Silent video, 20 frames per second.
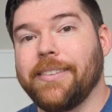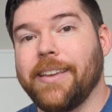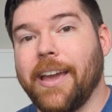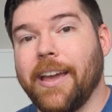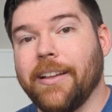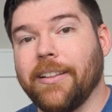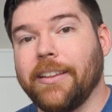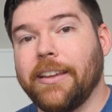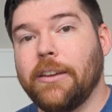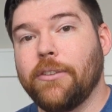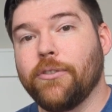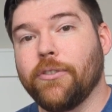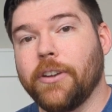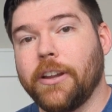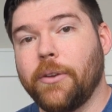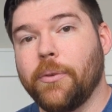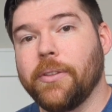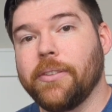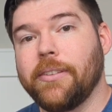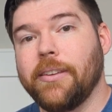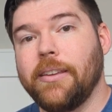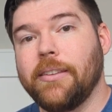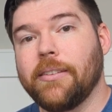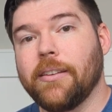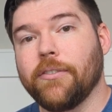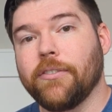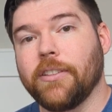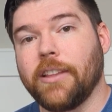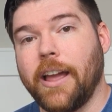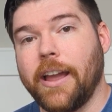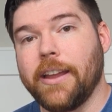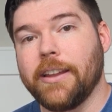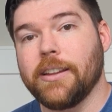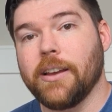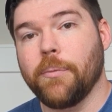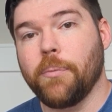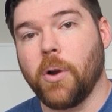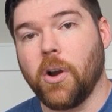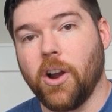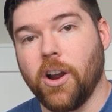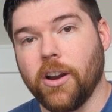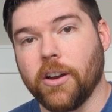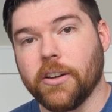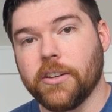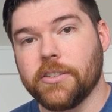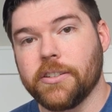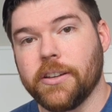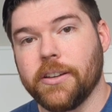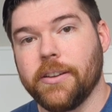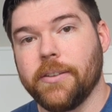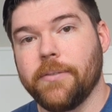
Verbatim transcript: telling frequencies of light apart.